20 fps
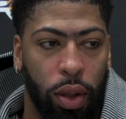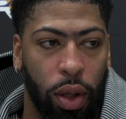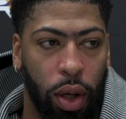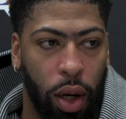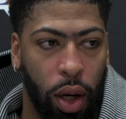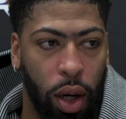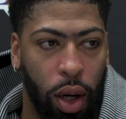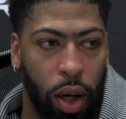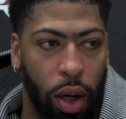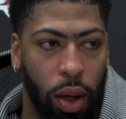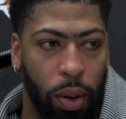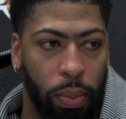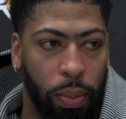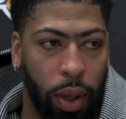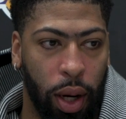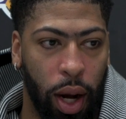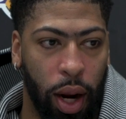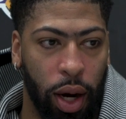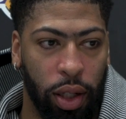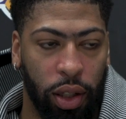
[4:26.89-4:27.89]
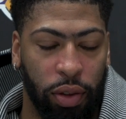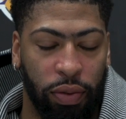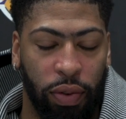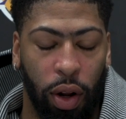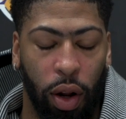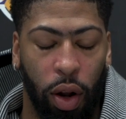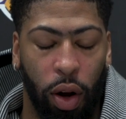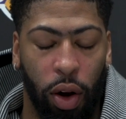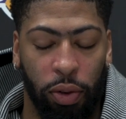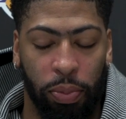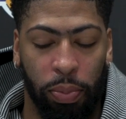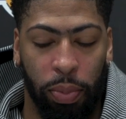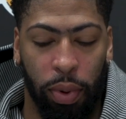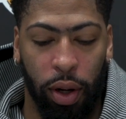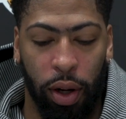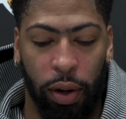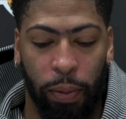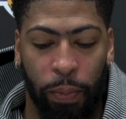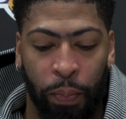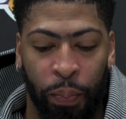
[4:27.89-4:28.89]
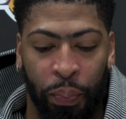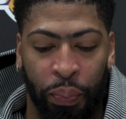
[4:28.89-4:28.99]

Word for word: Um, it kind of just fell off, but